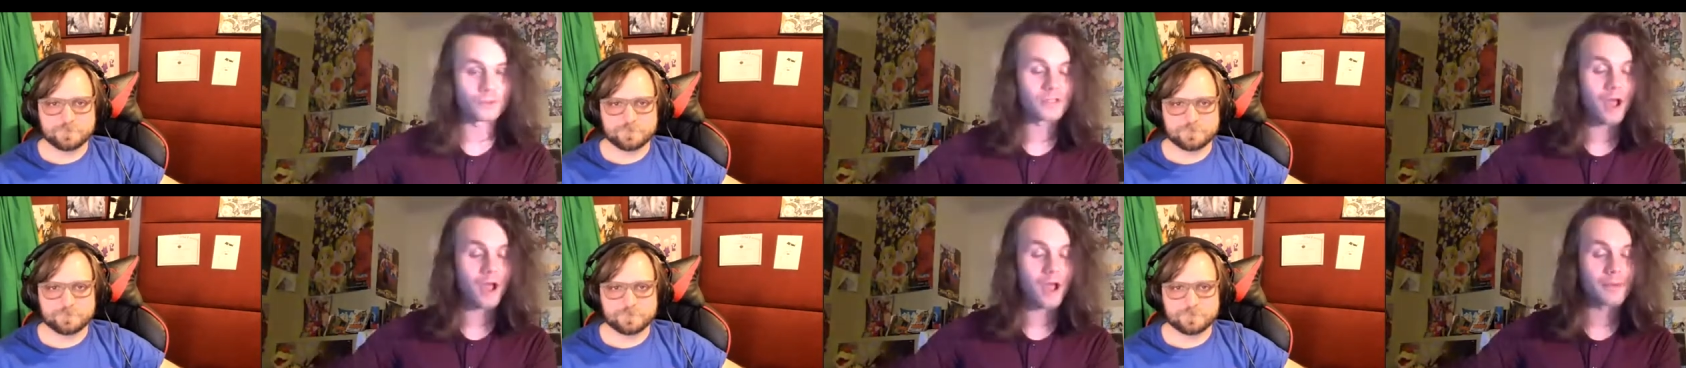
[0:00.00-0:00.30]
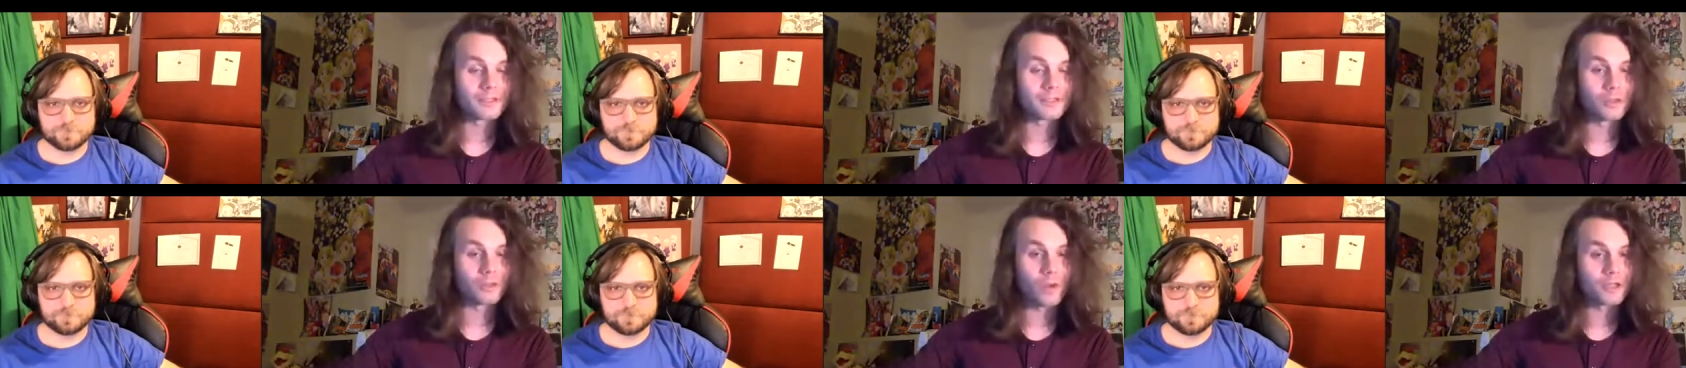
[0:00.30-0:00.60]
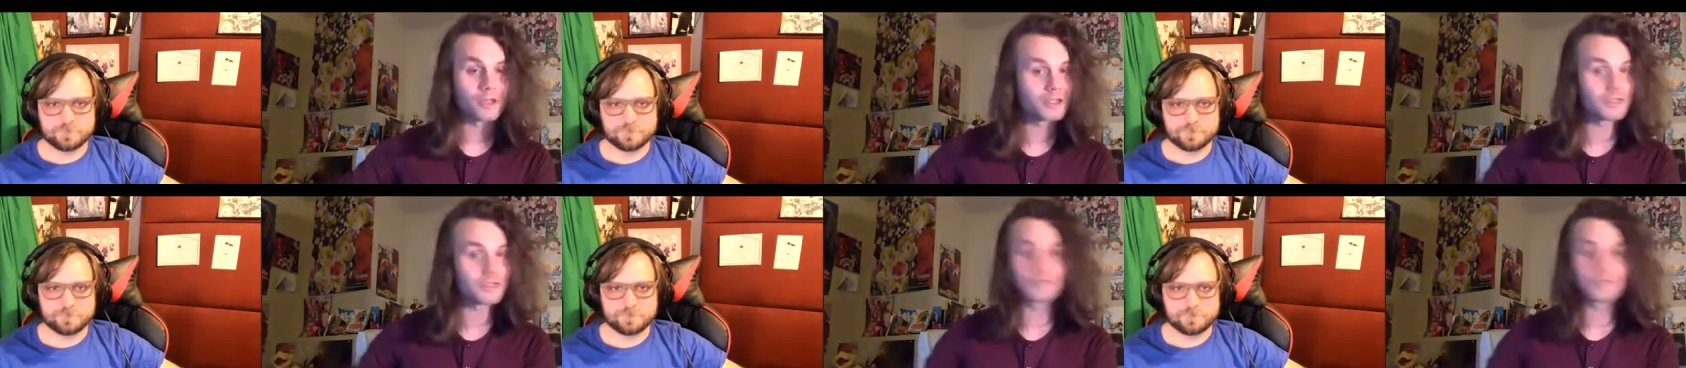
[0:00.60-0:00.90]
Speaker 1: comments and
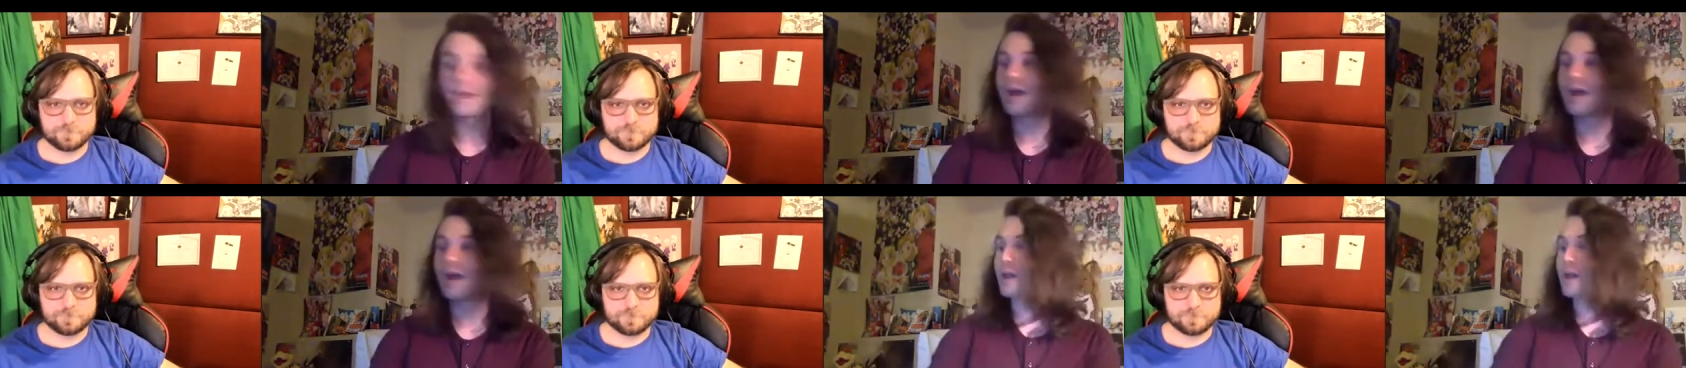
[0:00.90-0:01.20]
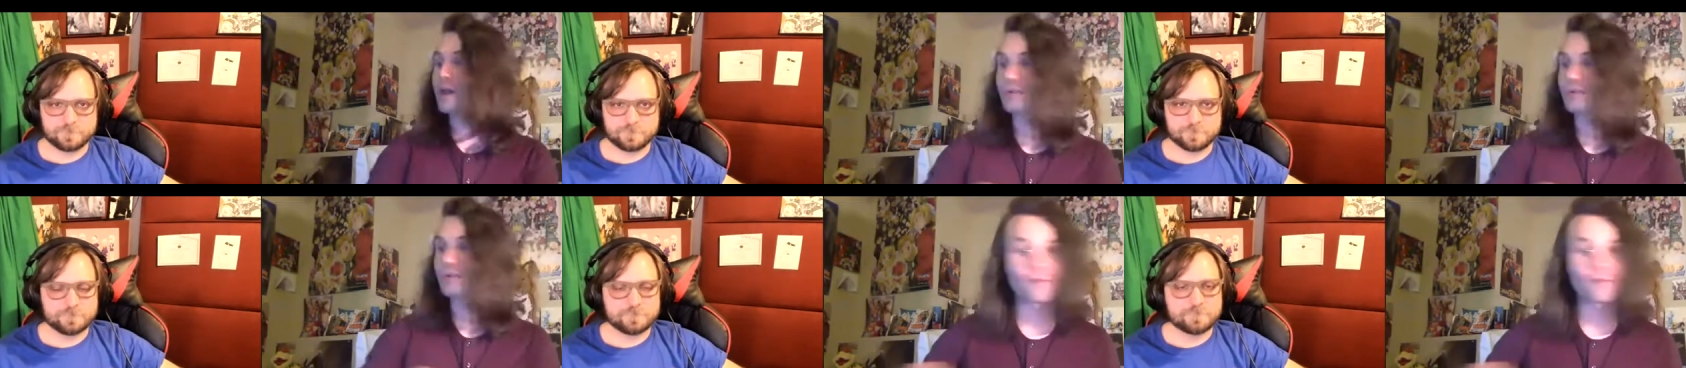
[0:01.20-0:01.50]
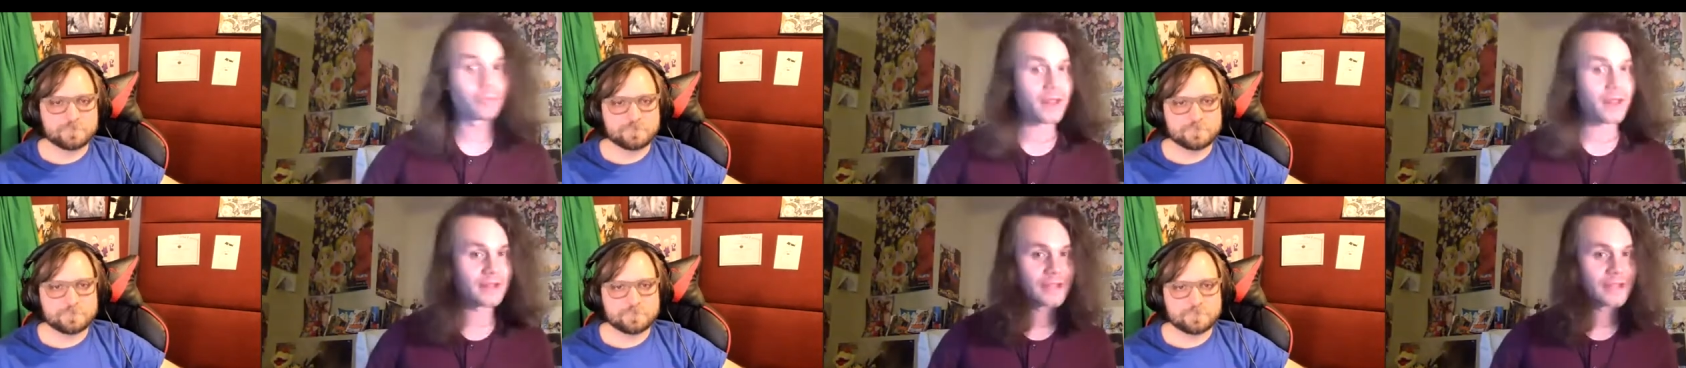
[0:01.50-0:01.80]
questions. You still have
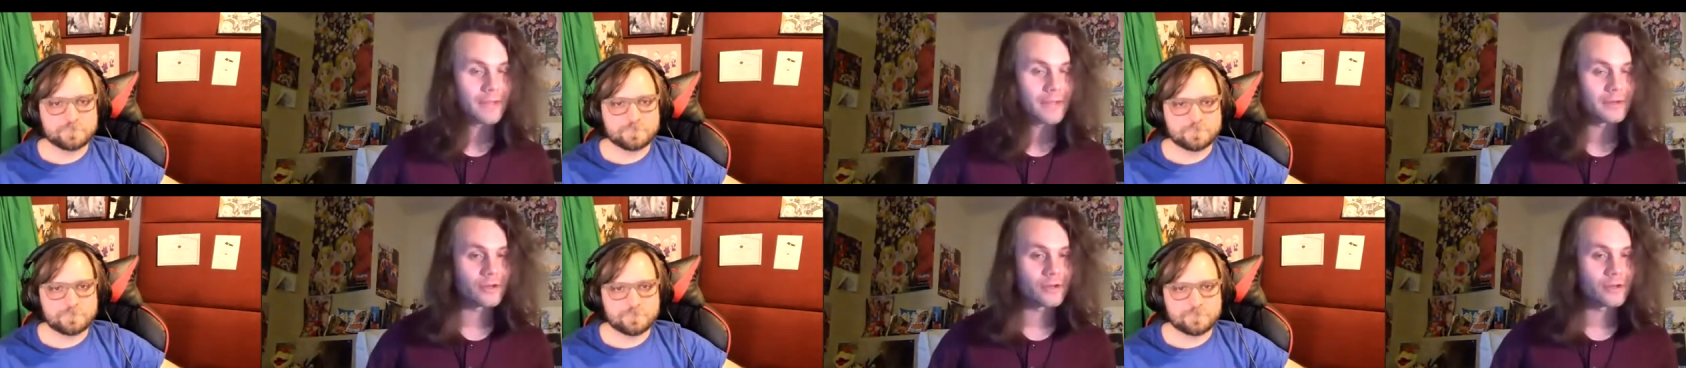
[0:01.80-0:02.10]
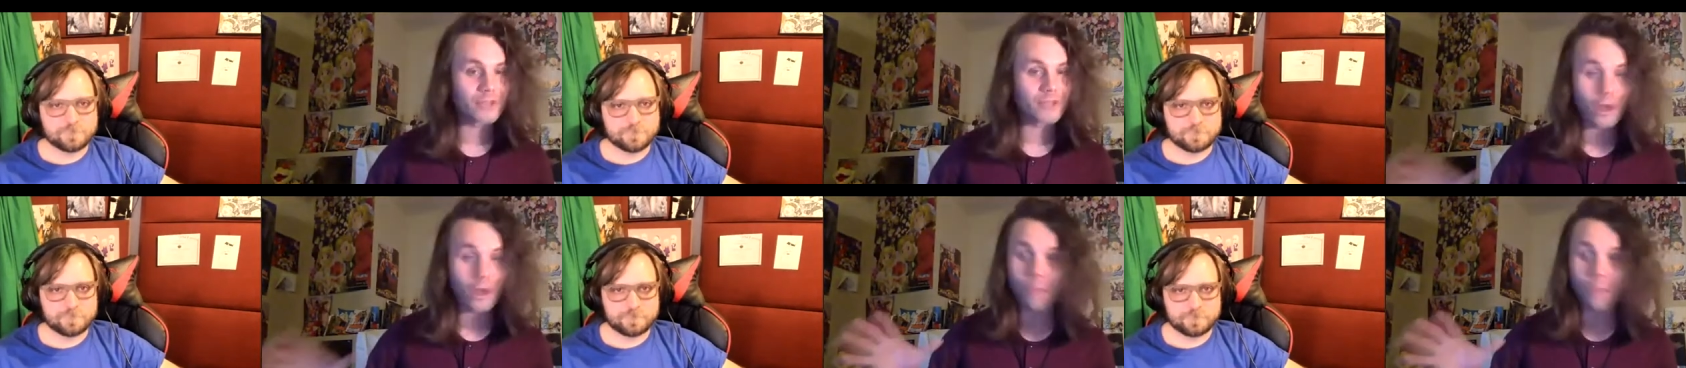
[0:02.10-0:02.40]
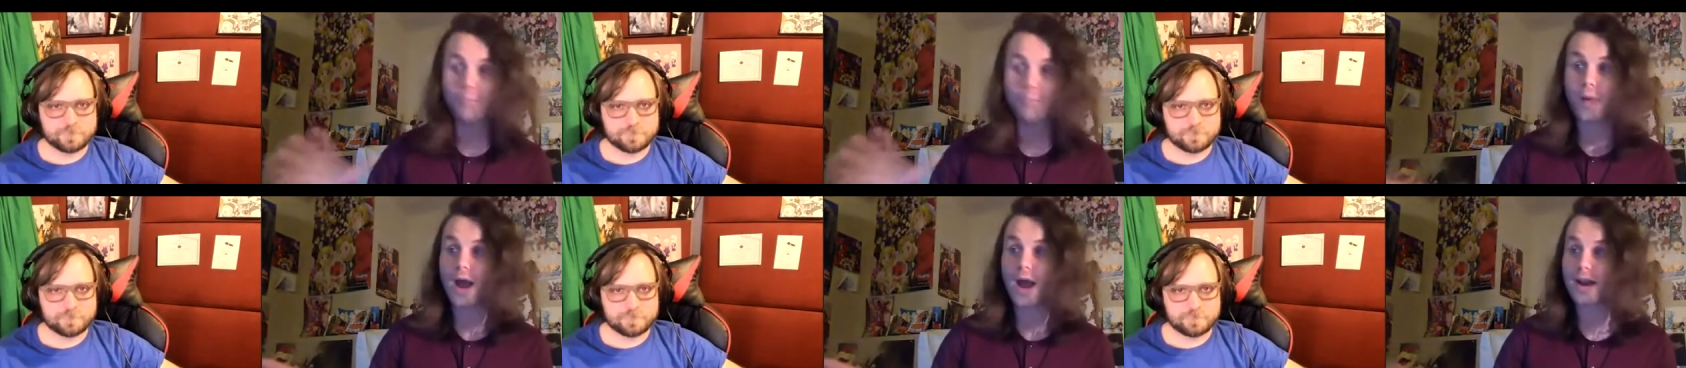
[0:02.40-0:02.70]
plenty of time to do so,
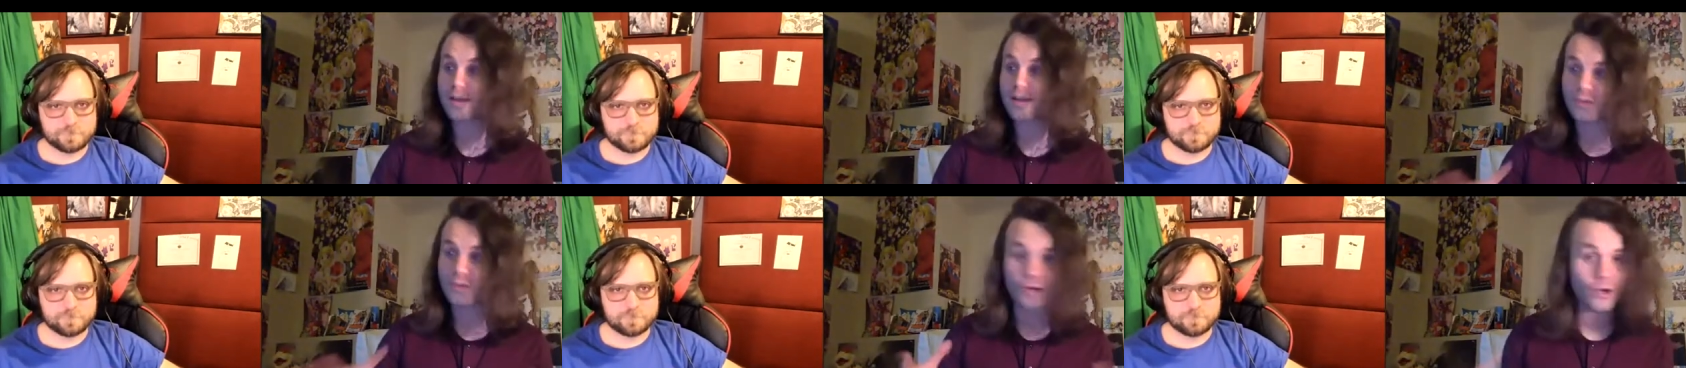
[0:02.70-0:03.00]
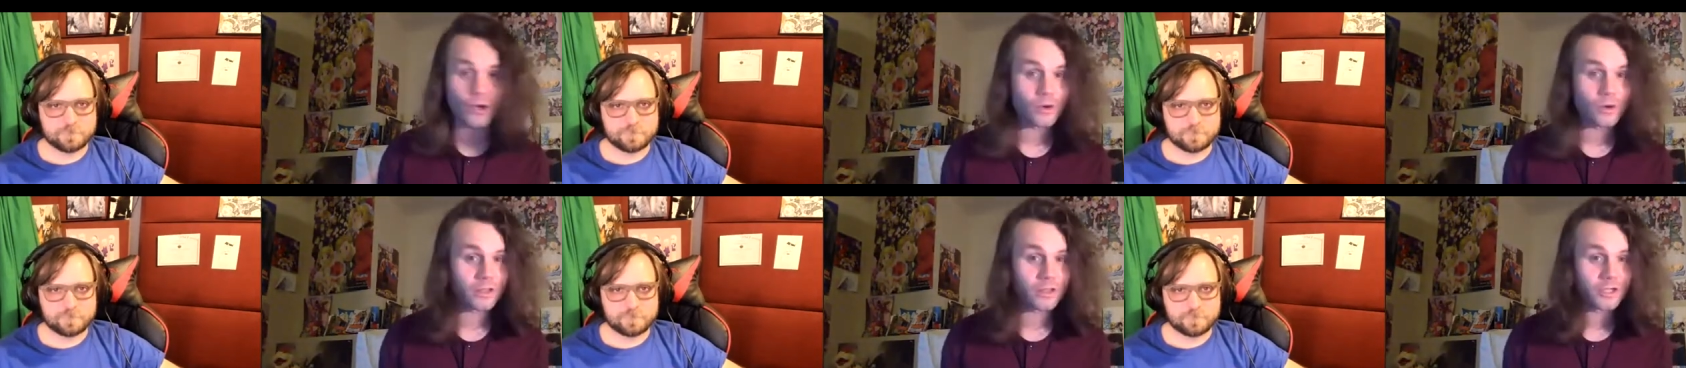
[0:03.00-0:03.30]
but if you're new to the